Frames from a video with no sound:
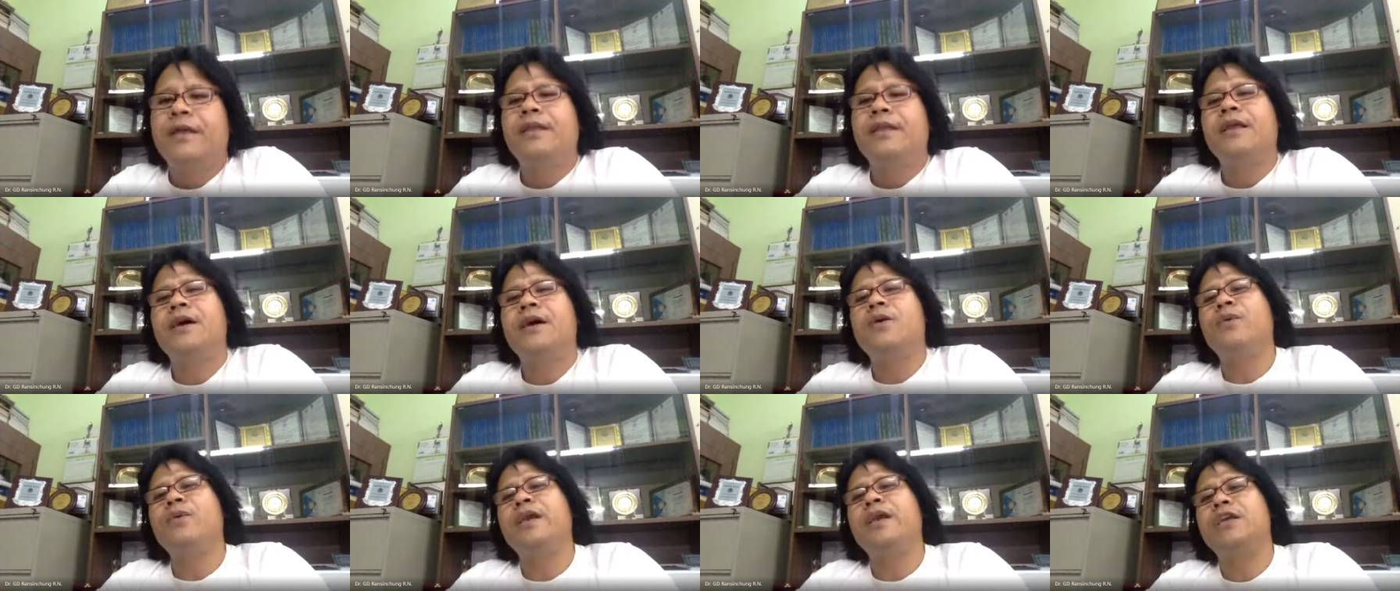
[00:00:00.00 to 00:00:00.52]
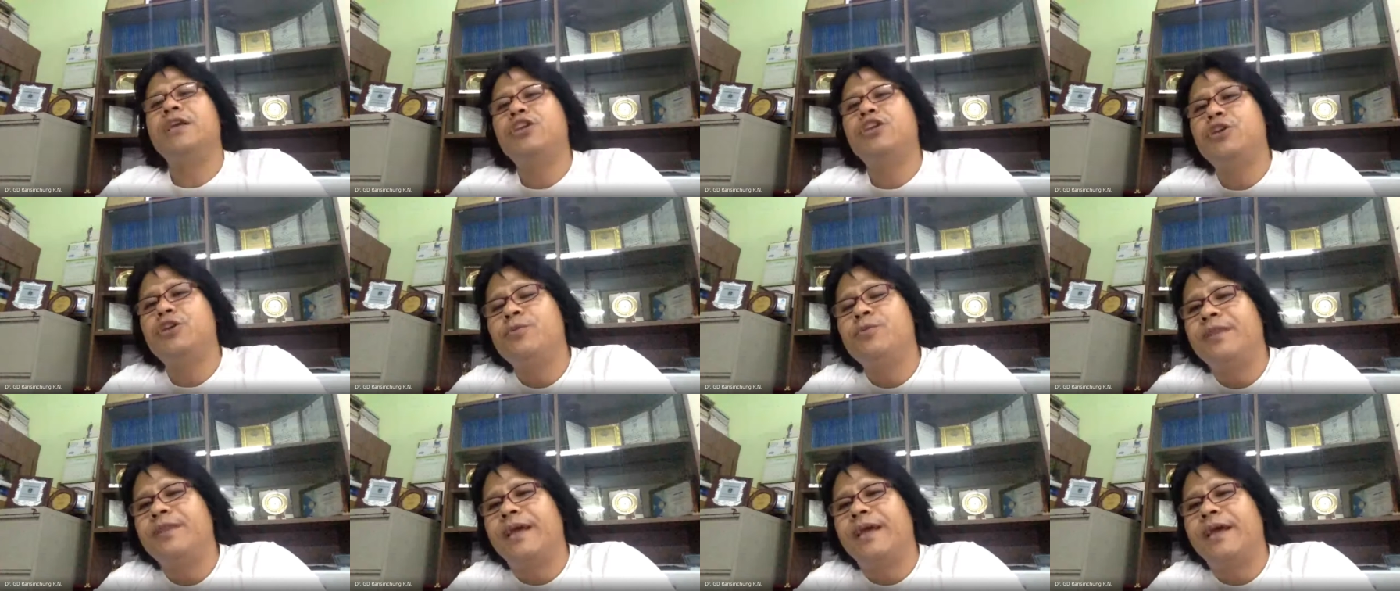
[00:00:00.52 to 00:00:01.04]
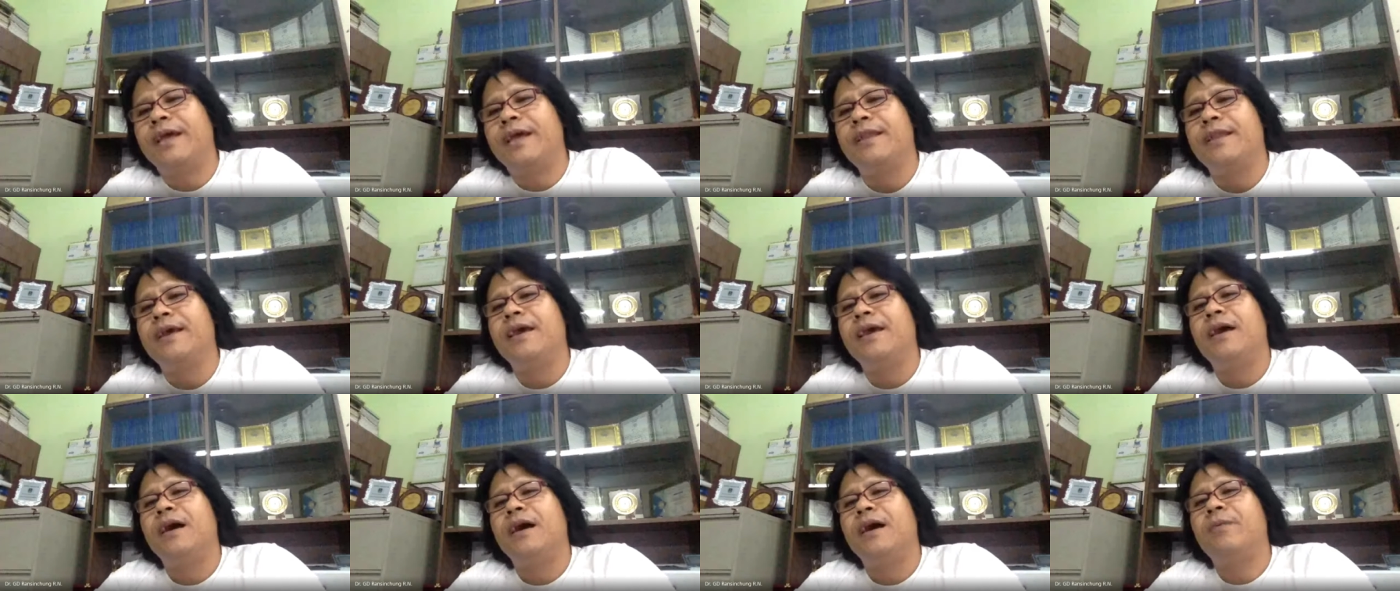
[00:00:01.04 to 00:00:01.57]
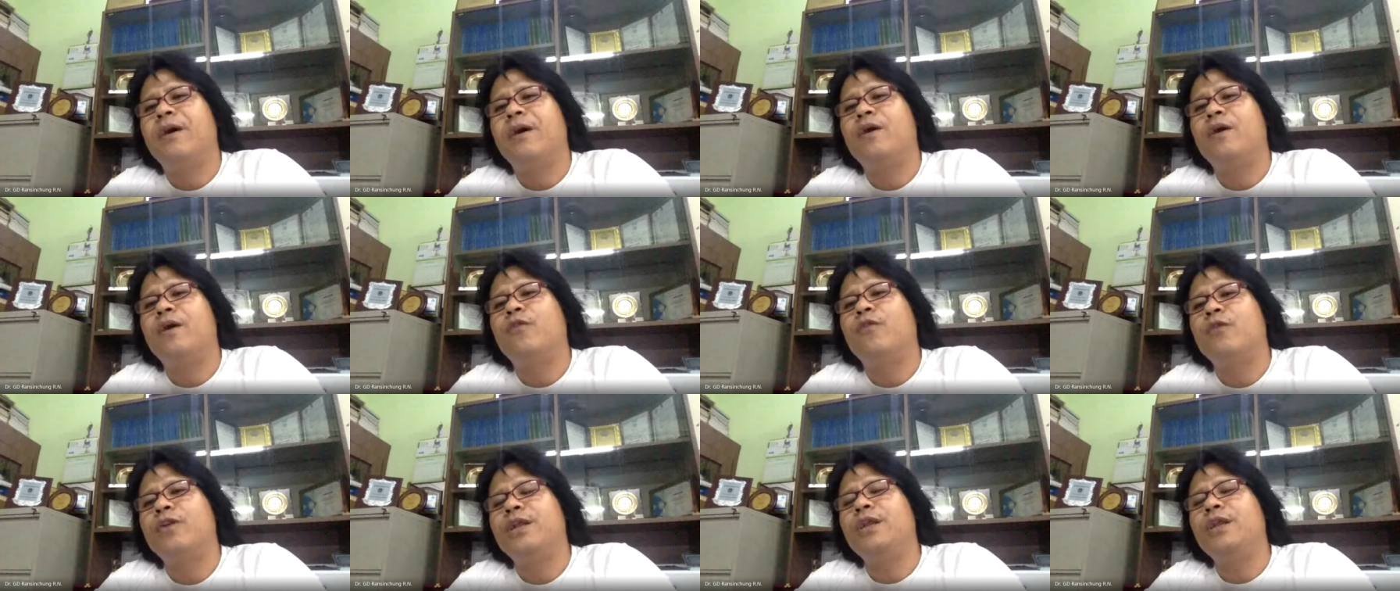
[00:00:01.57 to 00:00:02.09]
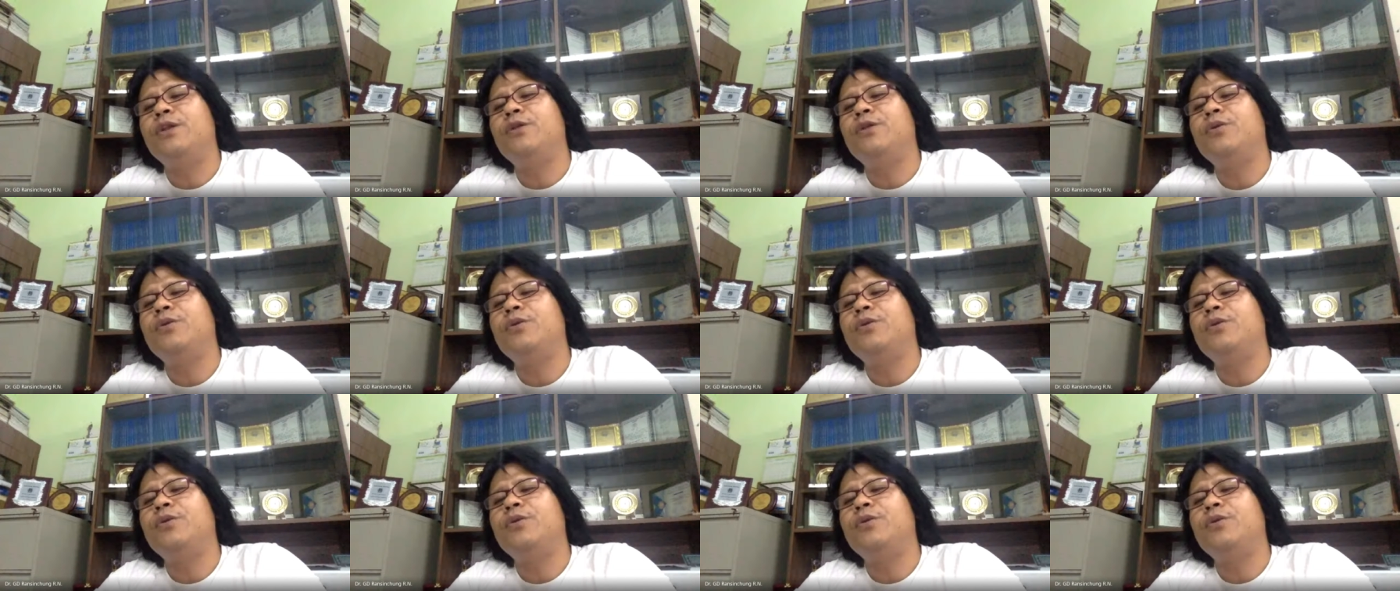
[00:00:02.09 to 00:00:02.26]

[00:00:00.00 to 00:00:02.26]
now we assume that about 40